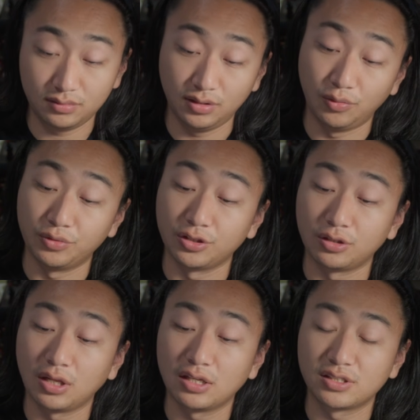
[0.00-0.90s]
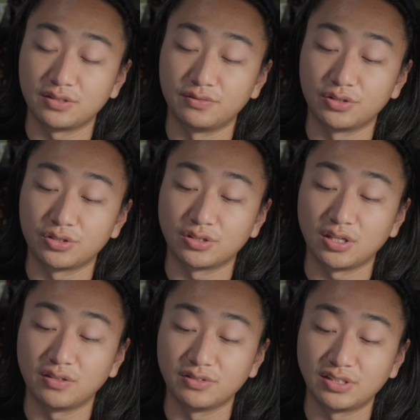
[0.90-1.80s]
Now with the glossy version,
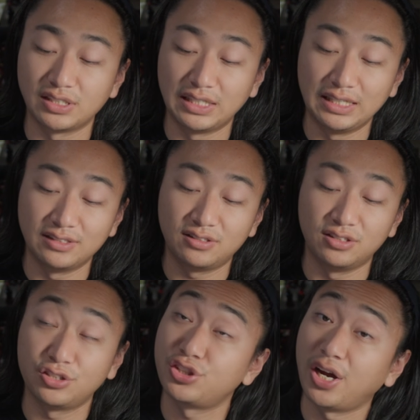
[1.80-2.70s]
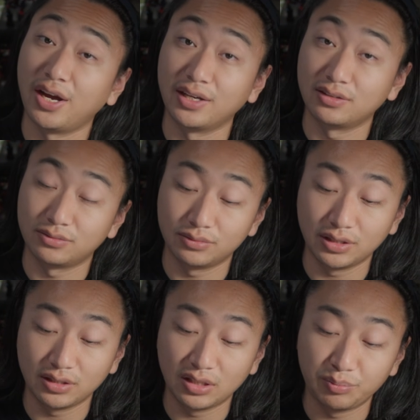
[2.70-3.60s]
obviously is the shine, right?
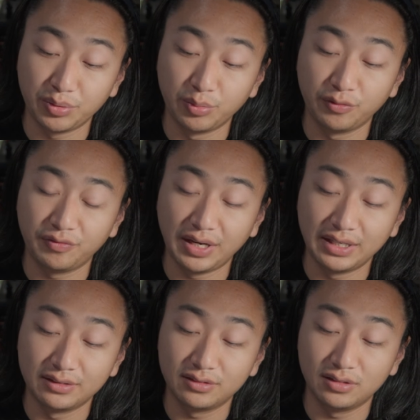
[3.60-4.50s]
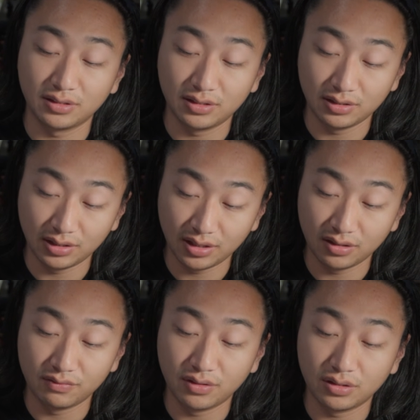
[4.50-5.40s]
A lot of people find the
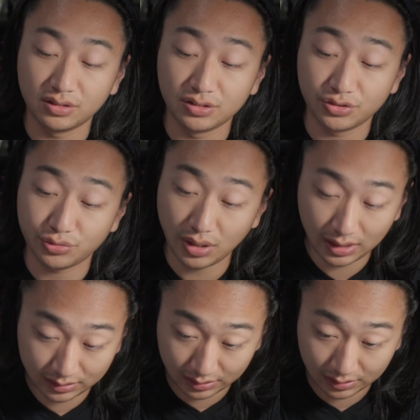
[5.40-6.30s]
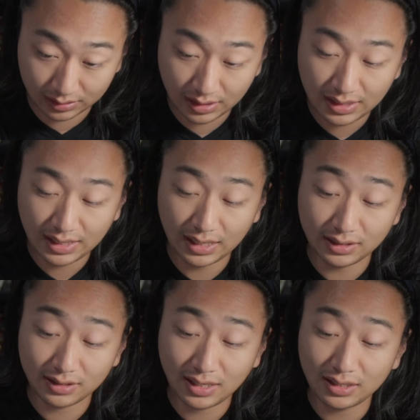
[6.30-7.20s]
glare very distracting and
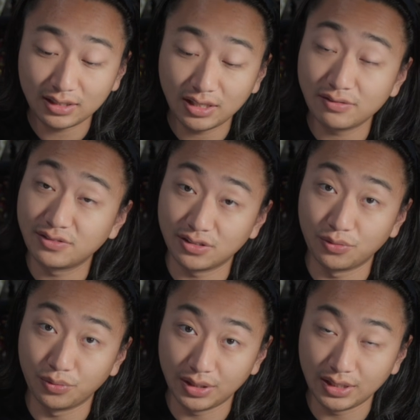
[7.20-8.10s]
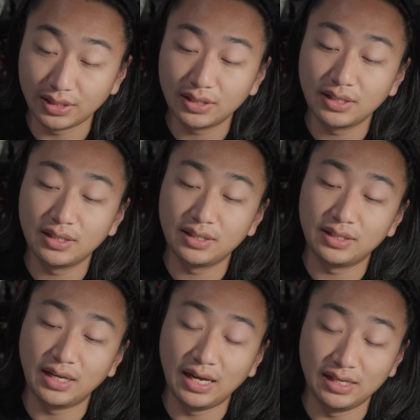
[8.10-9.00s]
it kind of gives it away
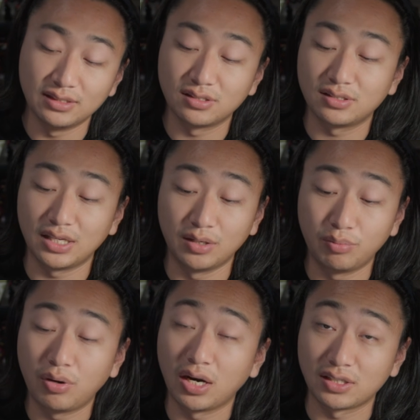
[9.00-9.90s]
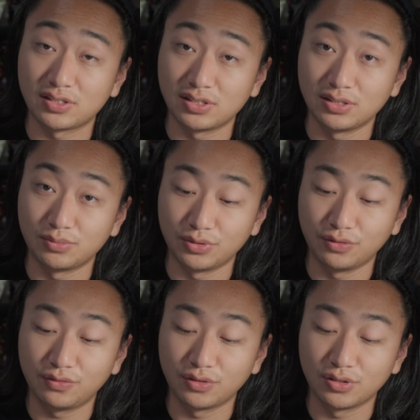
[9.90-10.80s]
as a proxy when you
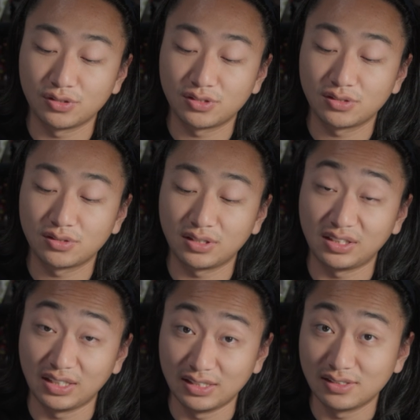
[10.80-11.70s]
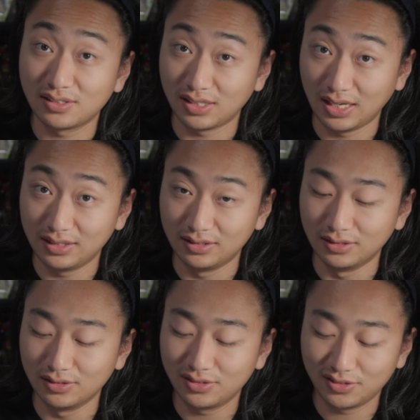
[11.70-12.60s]
first glance at
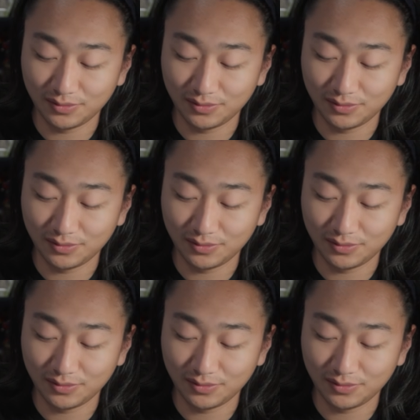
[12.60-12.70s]
this.